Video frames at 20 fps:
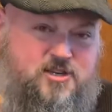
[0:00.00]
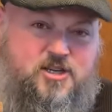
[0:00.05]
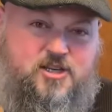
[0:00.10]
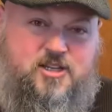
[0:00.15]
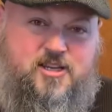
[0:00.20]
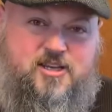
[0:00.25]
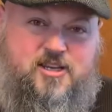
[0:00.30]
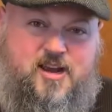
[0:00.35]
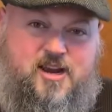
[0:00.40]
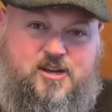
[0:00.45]
the
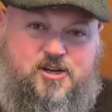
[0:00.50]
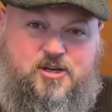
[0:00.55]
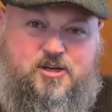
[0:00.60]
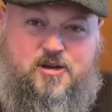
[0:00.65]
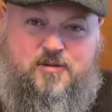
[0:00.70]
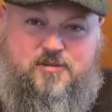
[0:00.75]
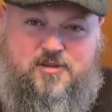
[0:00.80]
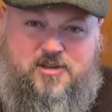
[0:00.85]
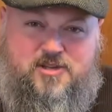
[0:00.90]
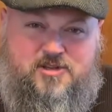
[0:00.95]
texture
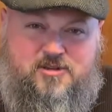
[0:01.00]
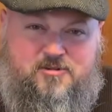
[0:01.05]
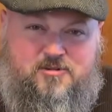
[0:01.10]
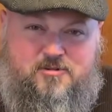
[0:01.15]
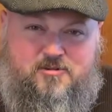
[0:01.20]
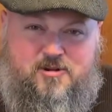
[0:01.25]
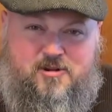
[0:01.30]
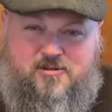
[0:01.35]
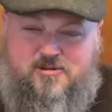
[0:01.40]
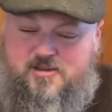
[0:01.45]
of it is so
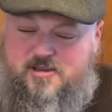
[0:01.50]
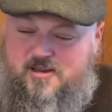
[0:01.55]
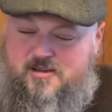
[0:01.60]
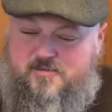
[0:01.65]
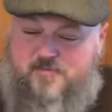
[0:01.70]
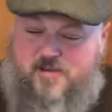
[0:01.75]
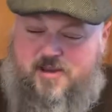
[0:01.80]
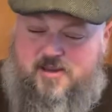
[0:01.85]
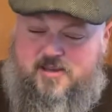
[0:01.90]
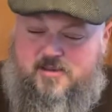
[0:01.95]
gross that it
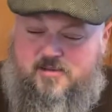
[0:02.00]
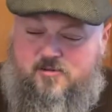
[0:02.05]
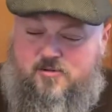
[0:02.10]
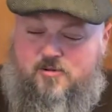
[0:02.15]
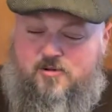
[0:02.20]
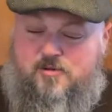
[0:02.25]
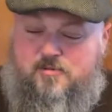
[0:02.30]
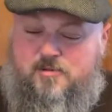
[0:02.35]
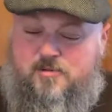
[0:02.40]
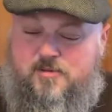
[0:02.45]
makes it
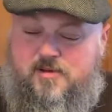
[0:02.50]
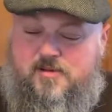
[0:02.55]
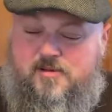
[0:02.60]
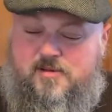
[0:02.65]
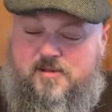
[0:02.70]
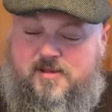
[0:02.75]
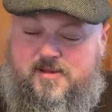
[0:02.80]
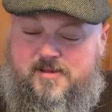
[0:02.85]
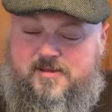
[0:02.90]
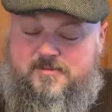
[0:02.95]
horrible.
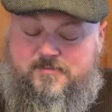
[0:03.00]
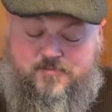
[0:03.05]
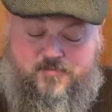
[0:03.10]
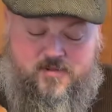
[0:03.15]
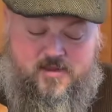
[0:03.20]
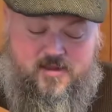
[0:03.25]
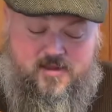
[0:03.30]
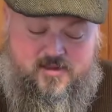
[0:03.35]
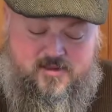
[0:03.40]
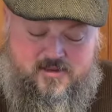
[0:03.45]

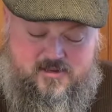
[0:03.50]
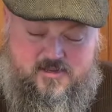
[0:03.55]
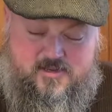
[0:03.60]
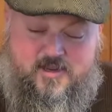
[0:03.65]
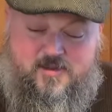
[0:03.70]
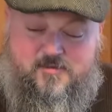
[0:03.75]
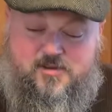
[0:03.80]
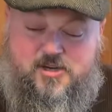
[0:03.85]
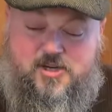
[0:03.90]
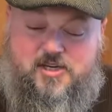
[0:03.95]
But let's
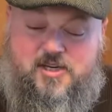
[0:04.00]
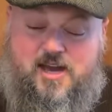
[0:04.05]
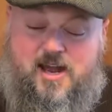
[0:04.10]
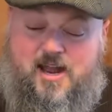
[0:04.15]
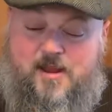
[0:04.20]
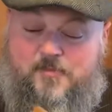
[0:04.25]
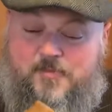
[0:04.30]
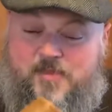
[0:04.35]
give it a shot.